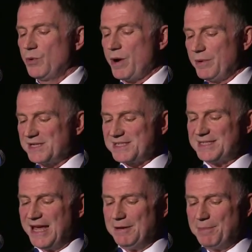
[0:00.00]
We will
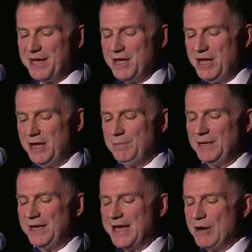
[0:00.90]
stand by him
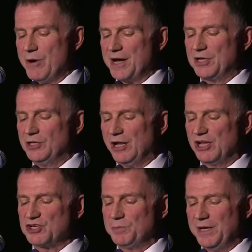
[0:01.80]
in our
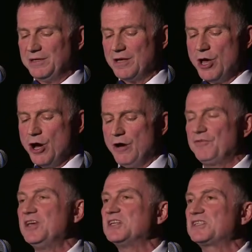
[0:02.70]
acknowledgement
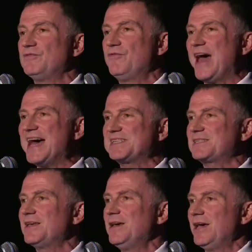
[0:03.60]
of his
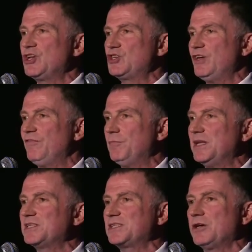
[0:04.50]
vast
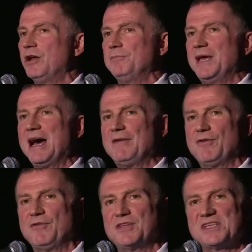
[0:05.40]
achievements on
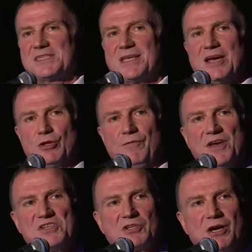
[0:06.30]
behalf of the State of
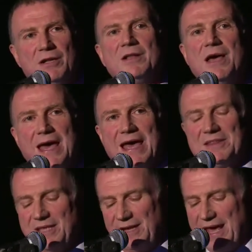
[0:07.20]
Israel
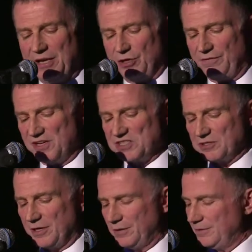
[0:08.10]
and the land of
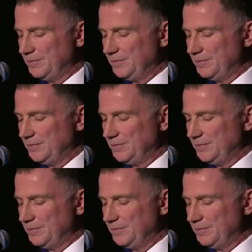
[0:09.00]
Israel.